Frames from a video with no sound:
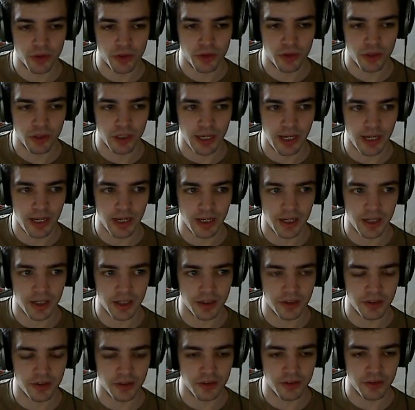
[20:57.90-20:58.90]

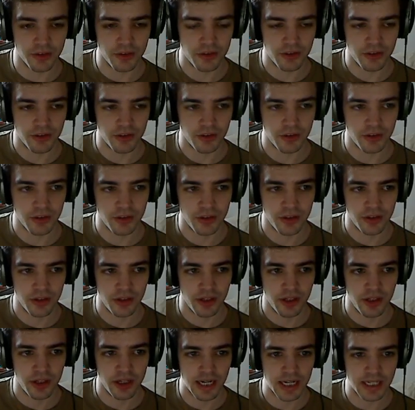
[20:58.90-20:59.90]
and
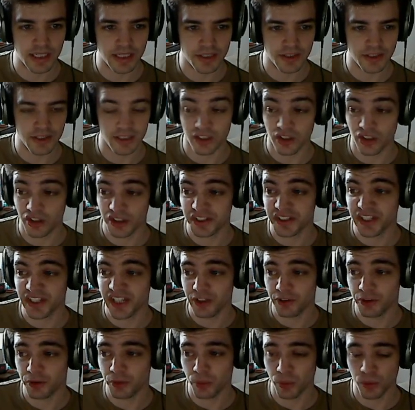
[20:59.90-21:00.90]
anything like
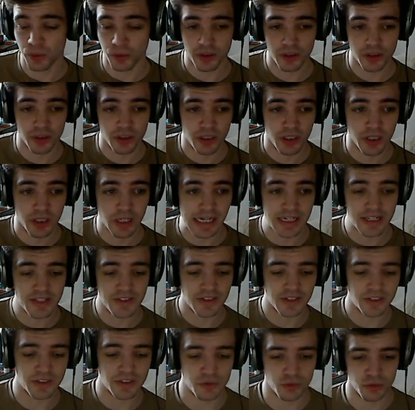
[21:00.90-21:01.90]
Aerowalk,
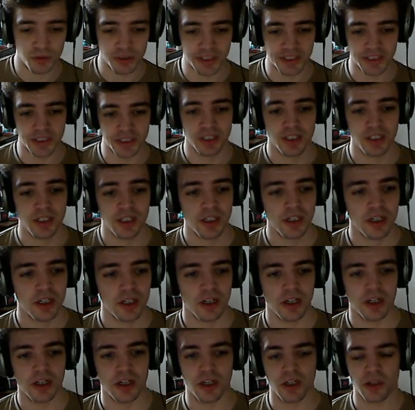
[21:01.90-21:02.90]
anything that's really
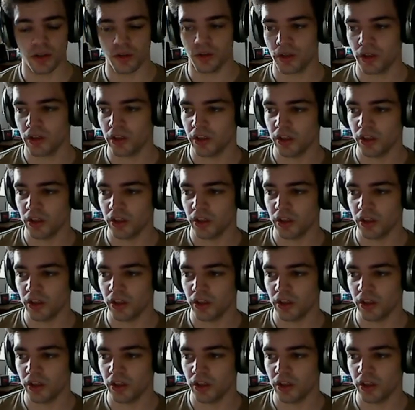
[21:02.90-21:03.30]
got a